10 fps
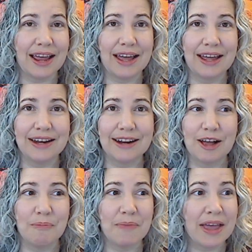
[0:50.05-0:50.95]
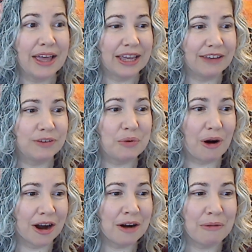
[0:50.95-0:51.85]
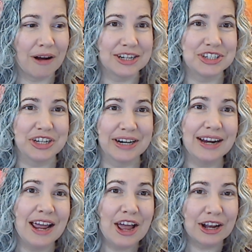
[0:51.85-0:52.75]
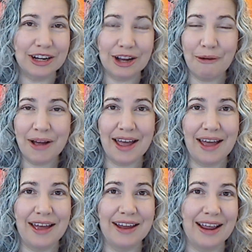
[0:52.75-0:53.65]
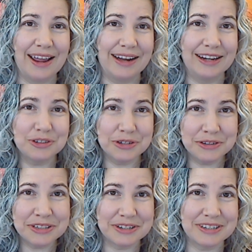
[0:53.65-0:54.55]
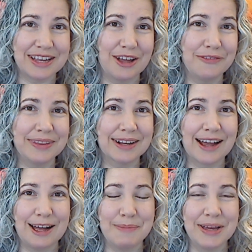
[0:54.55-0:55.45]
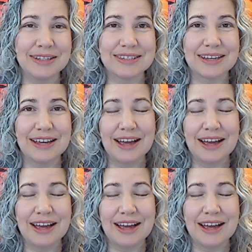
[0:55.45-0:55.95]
And if you are watching, go ahead and introduce yourself in the comments.